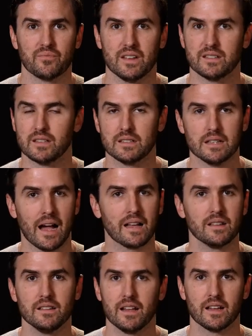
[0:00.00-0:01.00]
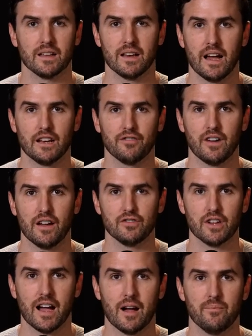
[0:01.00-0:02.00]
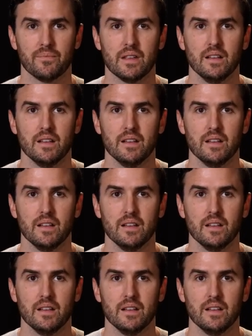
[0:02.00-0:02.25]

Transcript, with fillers: It's exactly like a nine to five job.